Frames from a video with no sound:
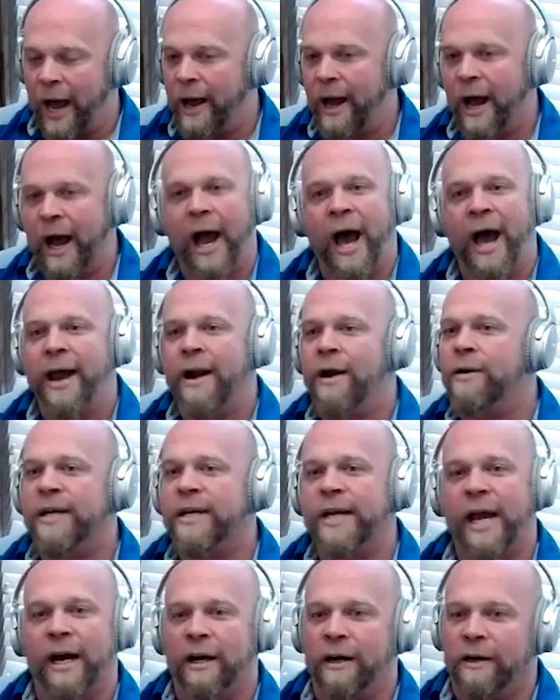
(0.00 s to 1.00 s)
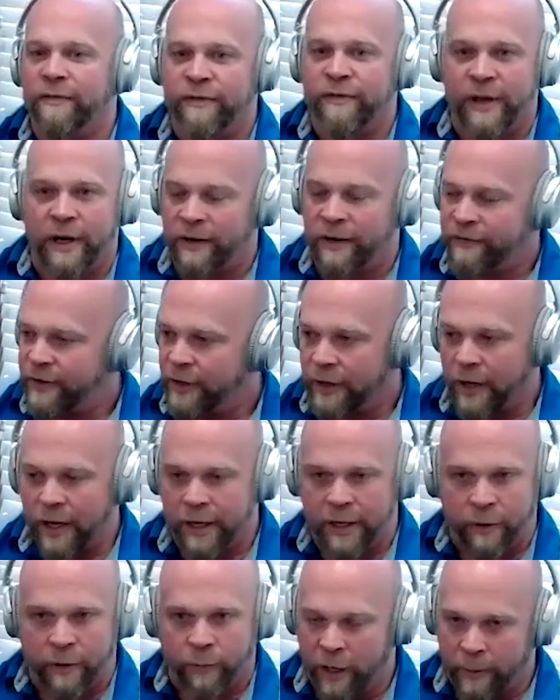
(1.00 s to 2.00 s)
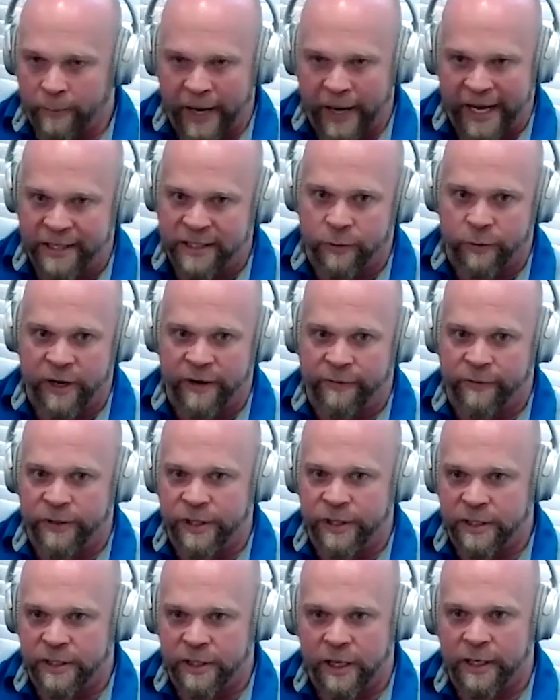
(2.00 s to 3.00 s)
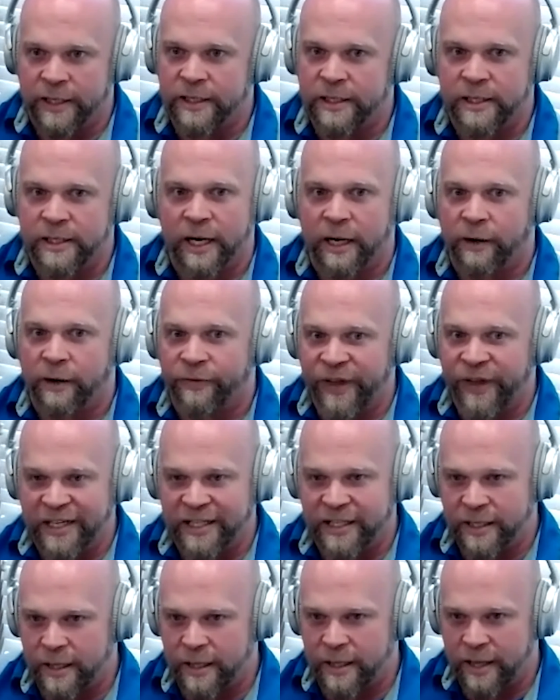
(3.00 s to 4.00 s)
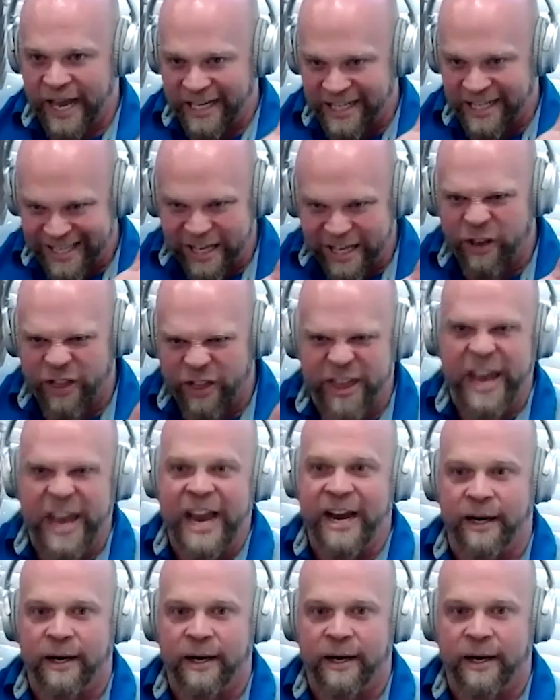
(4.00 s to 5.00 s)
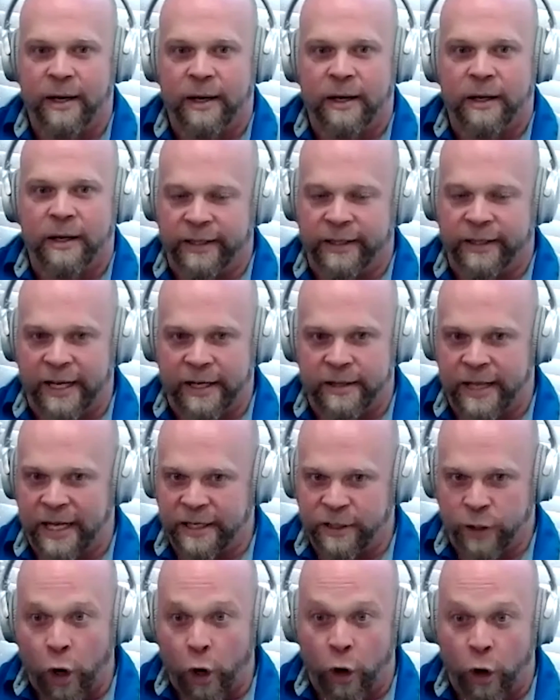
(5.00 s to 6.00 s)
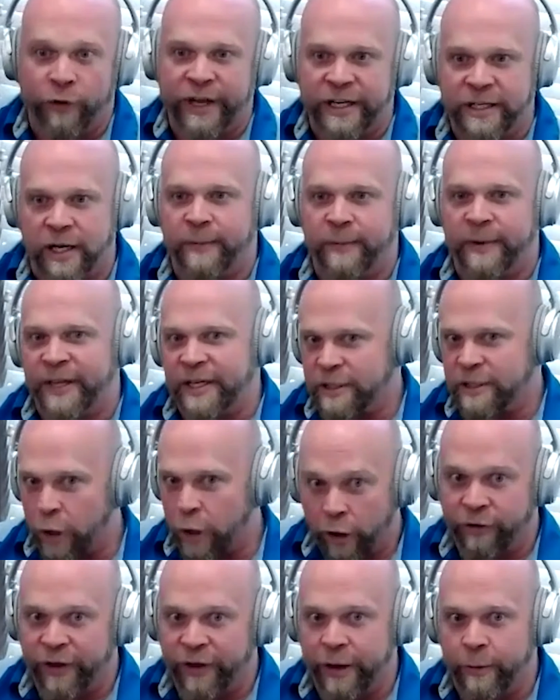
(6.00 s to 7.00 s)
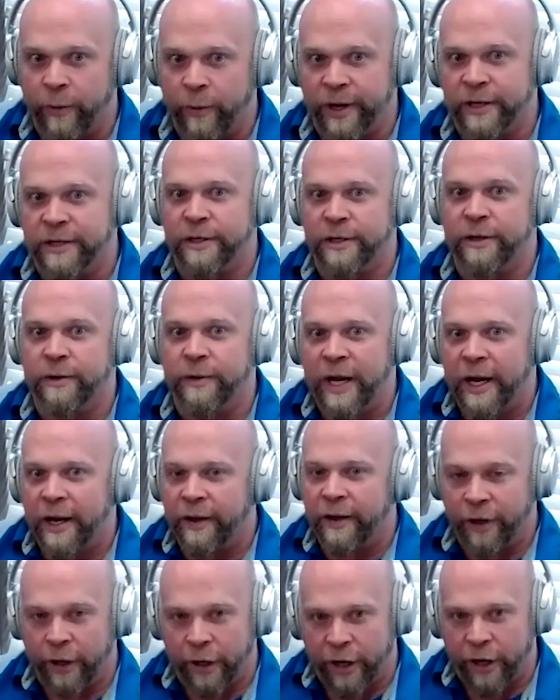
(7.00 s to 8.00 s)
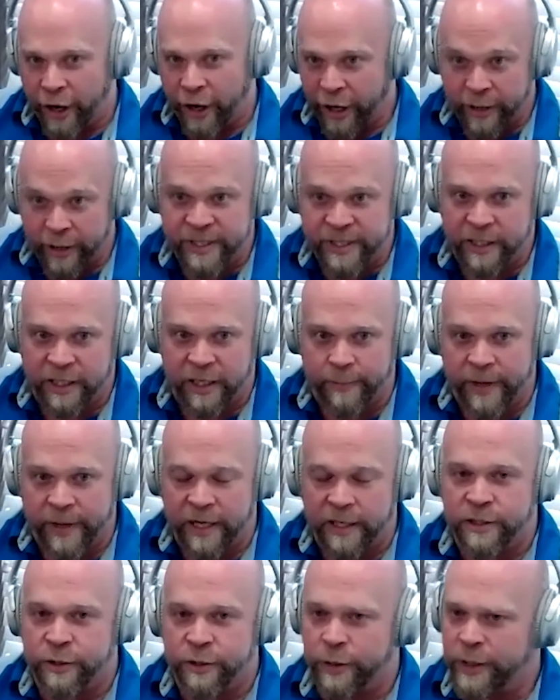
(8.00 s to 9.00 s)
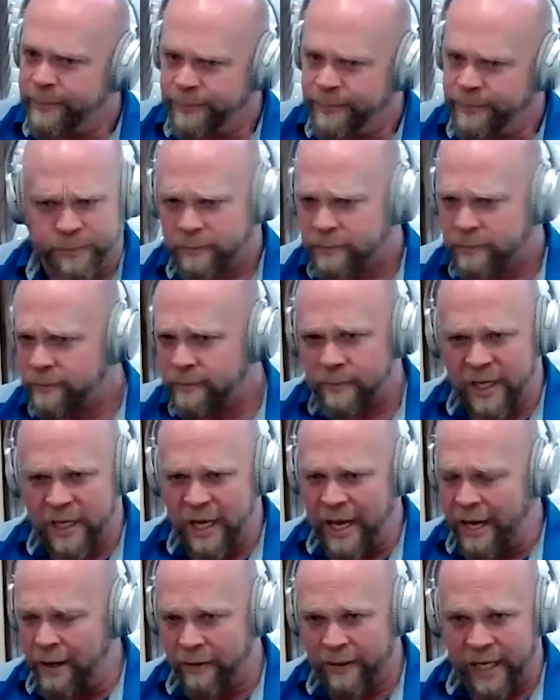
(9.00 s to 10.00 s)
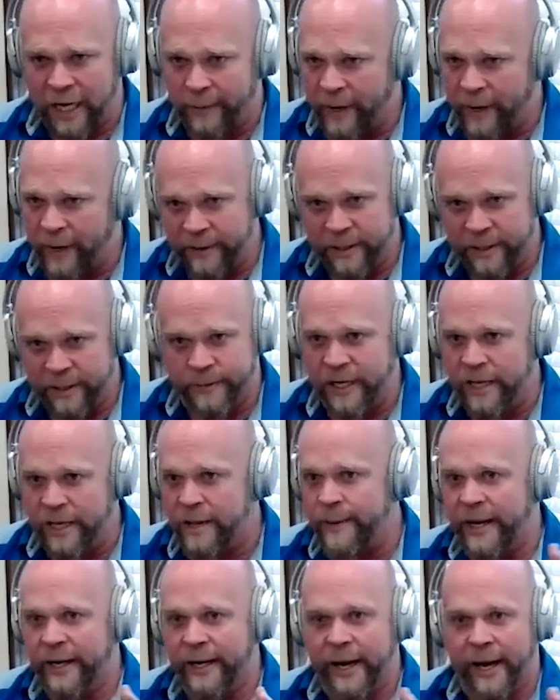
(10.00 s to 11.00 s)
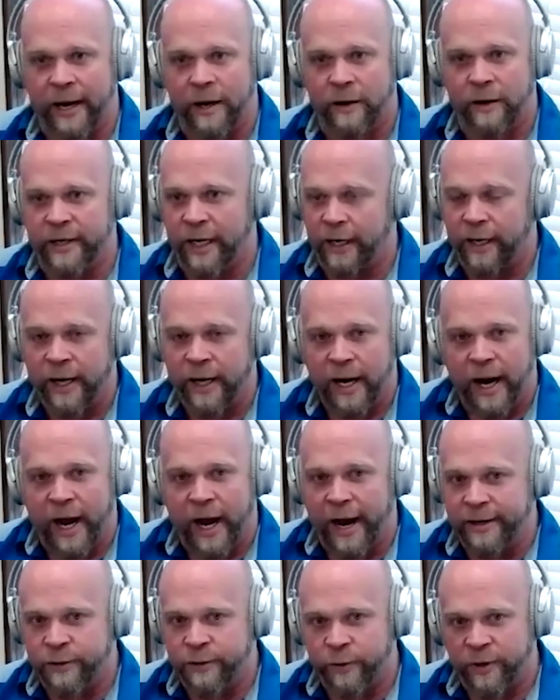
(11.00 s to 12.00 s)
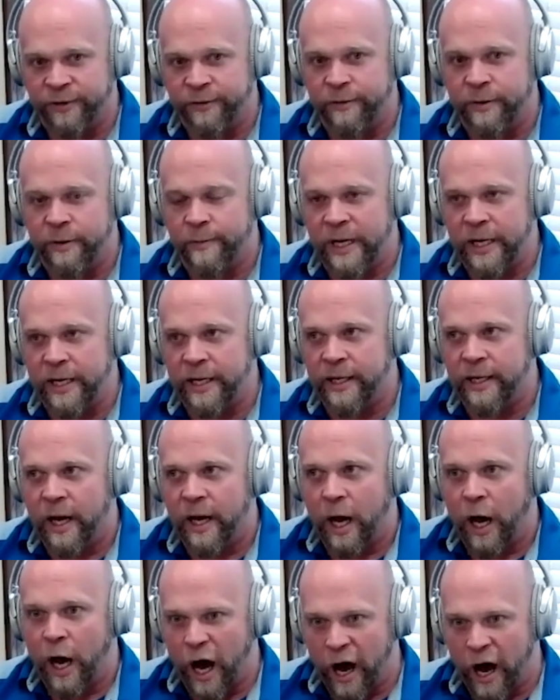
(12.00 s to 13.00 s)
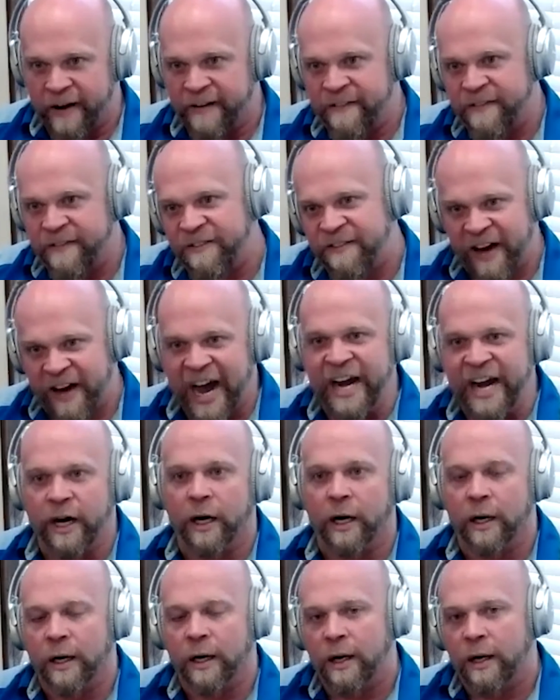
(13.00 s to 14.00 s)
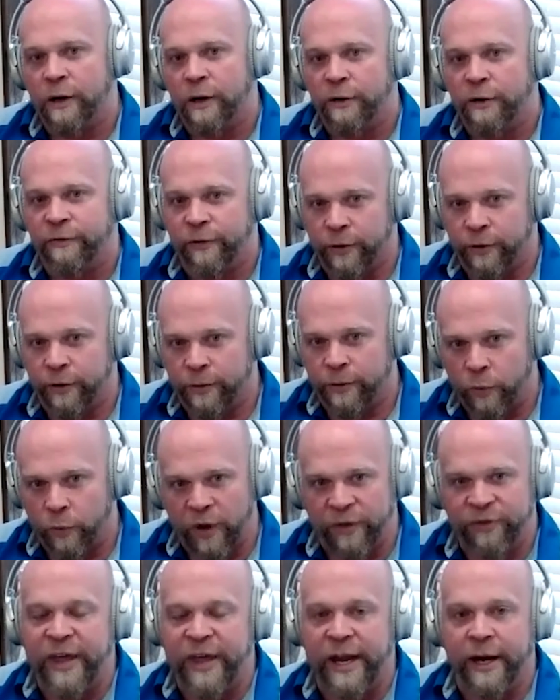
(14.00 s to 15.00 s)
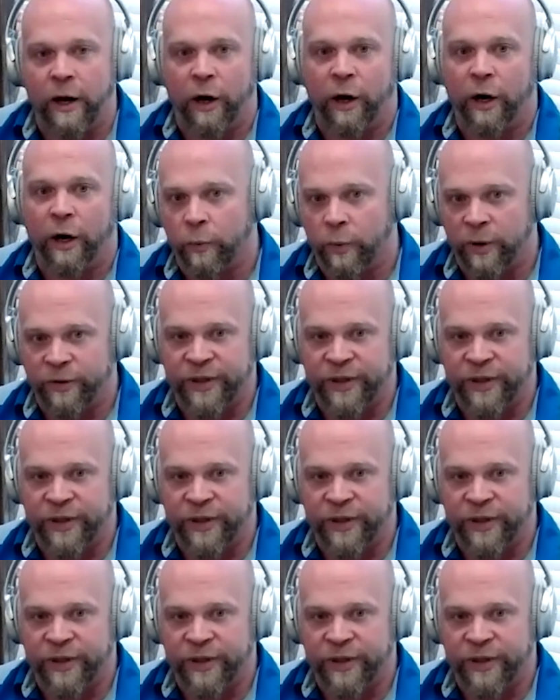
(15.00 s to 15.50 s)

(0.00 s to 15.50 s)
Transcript: I don't care if they're if they're underwater basket weavers, as long as they're that's that's their thing. Like they that's all yeah. they talk about. That's all they want to do. They're one hundred percent committed to it. I don't care about how much money they make. I don't care. I just want them to be on fire for what they are and what they